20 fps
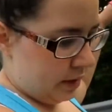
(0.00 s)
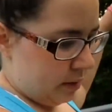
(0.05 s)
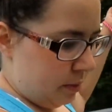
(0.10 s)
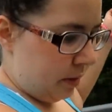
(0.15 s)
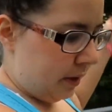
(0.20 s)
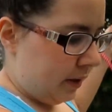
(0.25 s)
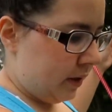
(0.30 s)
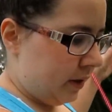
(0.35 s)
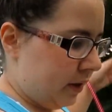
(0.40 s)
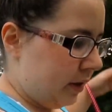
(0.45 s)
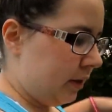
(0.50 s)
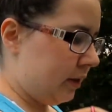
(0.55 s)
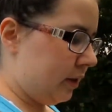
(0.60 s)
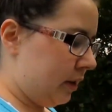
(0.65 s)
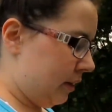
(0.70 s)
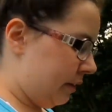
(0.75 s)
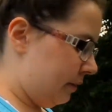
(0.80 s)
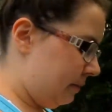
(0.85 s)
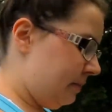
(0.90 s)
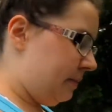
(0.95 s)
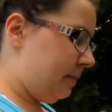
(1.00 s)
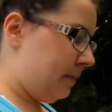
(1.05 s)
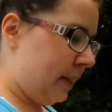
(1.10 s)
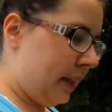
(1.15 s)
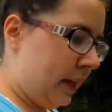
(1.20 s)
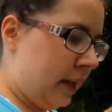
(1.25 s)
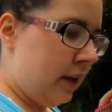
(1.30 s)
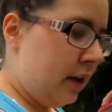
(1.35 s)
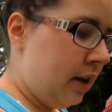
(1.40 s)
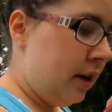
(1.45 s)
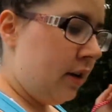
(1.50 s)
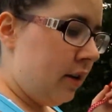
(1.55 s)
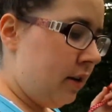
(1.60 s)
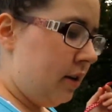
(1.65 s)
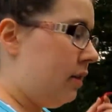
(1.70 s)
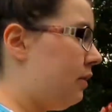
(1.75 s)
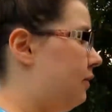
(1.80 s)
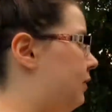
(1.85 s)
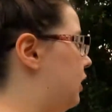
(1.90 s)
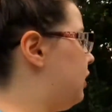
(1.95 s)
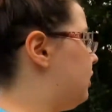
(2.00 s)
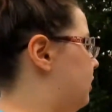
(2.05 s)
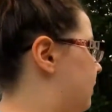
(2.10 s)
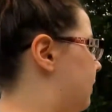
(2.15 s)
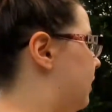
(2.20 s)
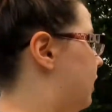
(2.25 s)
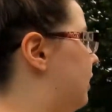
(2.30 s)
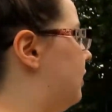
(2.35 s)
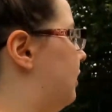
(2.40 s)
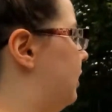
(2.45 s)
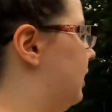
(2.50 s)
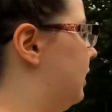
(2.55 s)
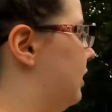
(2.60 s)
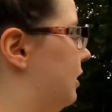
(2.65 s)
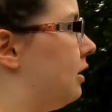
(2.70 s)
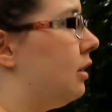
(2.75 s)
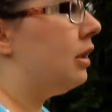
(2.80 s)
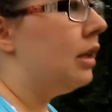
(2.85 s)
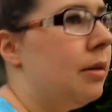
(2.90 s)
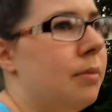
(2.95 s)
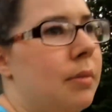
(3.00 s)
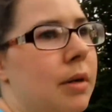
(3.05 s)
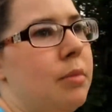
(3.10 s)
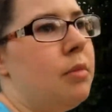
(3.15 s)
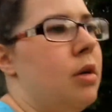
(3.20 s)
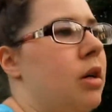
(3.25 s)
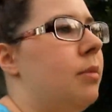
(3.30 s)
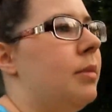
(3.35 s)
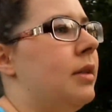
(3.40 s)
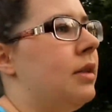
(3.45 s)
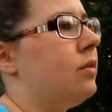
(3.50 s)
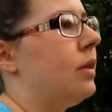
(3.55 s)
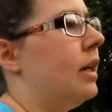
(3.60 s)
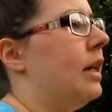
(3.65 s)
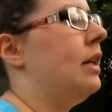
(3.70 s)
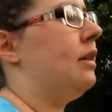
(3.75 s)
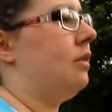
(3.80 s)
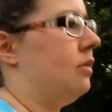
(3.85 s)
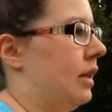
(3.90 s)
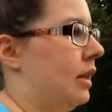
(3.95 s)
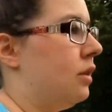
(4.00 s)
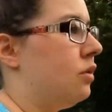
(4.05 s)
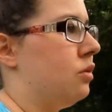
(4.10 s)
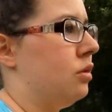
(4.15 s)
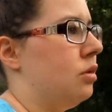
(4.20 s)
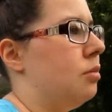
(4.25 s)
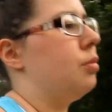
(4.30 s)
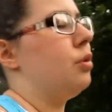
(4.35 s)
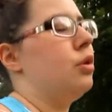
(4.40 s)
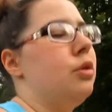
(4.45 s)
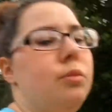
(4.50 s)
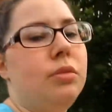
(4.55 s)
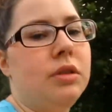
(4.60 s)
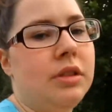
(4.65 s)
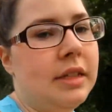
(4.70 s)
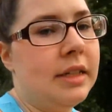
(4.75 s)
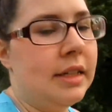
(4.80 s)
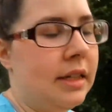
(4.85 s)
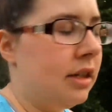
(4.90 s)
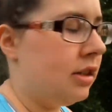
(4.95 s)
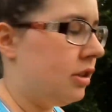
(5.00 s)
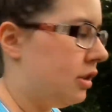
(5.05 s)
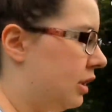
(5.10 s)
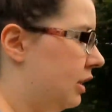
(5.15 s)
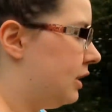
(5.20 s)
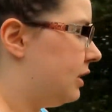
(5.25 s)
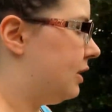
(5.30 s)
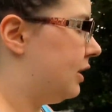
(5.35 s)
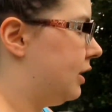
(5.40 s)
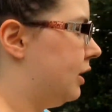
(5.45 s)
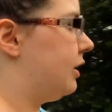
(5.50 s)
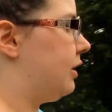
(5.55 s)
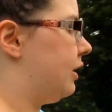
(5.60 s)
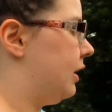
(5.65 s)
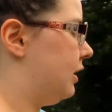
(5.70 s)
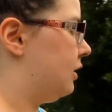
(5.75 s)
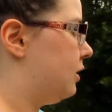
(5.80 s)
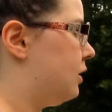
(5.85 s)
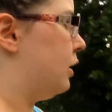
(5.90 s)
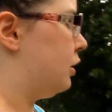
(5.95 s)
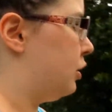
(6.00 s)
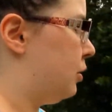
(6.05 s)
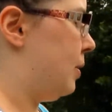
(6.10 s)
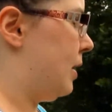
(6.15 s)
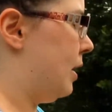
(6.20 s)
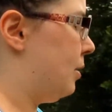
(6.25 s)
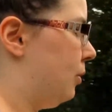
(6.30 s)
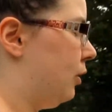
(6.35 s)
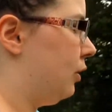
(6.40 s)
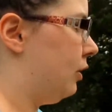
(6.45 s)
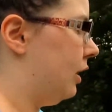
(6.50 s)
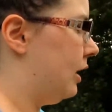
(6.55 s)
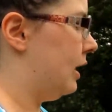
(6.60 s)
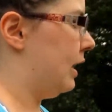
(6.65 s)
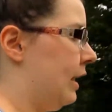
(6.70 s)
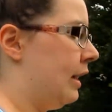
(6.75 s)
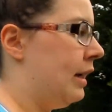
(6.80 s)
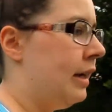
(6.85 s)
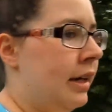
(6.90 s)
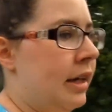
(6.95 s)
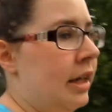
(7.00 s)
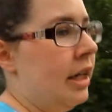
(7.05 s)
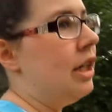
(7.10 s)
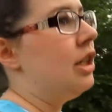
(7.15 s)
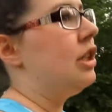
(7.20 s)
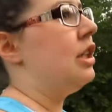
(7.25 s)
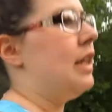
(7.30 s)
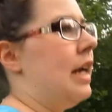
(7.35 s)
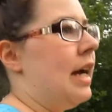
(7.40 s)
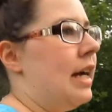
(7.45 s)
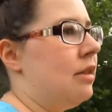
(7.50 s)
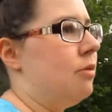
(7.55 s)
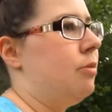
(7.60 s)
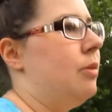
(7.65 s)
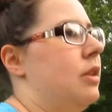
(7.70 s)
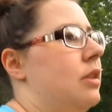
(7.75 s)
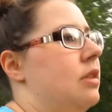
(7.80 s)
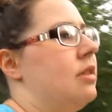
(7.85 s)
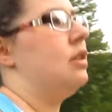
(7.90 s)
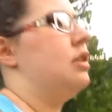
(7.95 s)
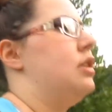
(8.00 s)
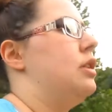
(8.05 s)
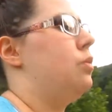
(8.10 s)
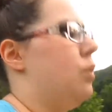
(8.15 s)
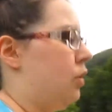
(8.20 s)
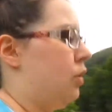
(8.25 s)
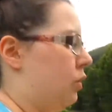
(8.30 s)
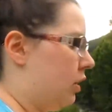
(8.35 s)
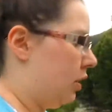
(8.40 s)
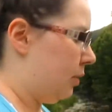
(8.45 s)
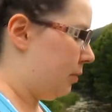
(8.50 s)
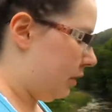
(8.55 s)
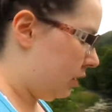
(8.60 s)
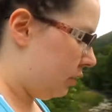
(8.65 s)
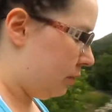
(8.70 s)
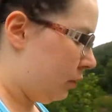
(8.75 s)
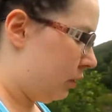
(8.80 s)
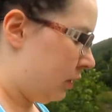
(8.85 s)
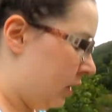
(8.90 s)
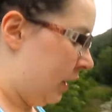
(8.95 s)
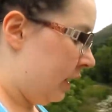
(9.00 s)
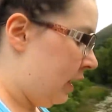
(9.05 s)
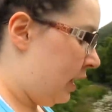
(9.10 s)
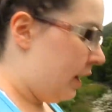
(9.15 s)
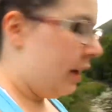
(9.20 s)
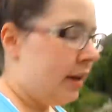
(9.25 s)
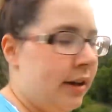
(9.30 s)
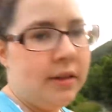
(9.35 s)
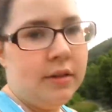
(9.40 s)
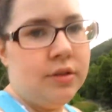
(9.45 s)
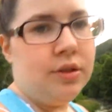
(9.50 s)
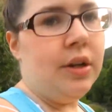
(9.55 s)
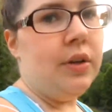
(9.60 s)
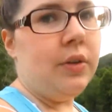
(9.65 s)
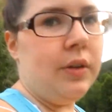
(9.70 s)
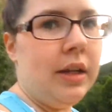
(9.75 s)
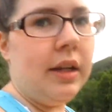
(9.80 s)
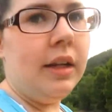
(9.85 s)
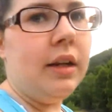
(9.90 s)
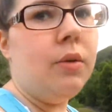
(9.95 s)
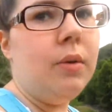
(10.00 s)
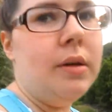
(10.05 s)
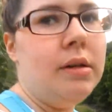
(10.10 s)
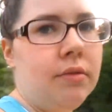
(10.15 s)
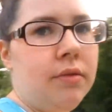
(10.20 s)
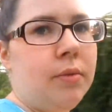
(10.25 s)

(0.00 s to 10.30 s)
it because, first of all, my mom is riding around on a broomstick. She is seriously in such a bad mood today. She has been since she woke up this morning. So getting away